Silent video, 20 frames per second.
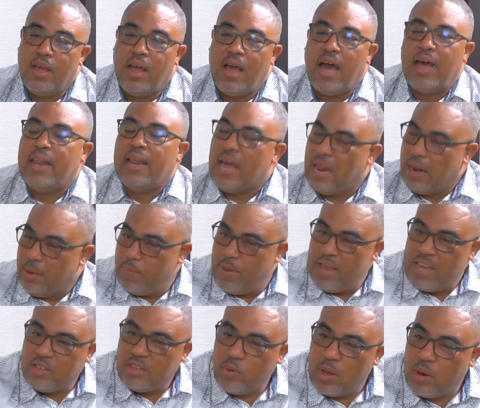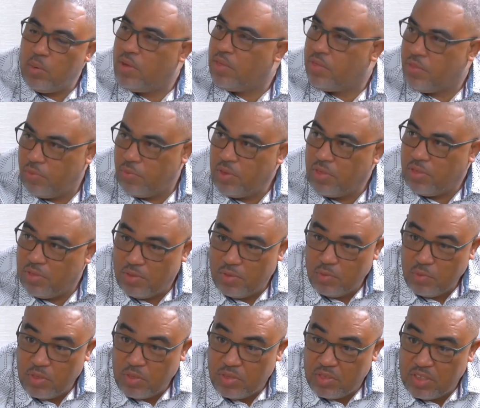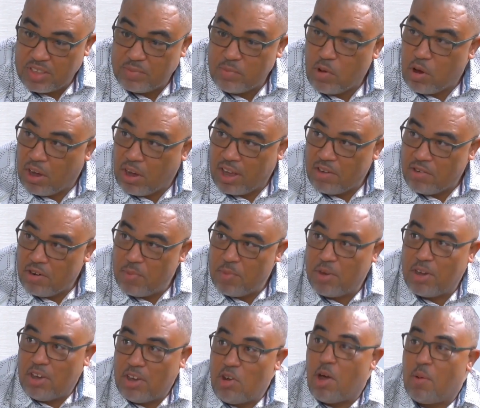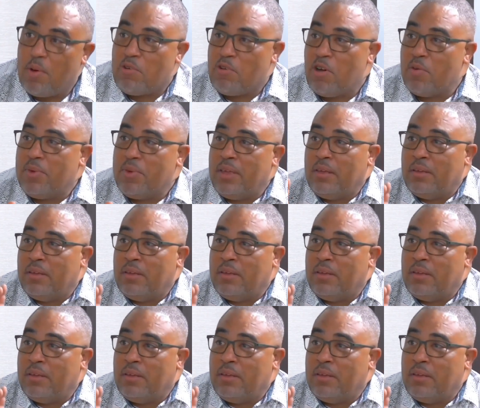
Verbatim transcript: And it, and it, pairs well with, with, it, with this Mount Gay rum. You know, I'm a rummy.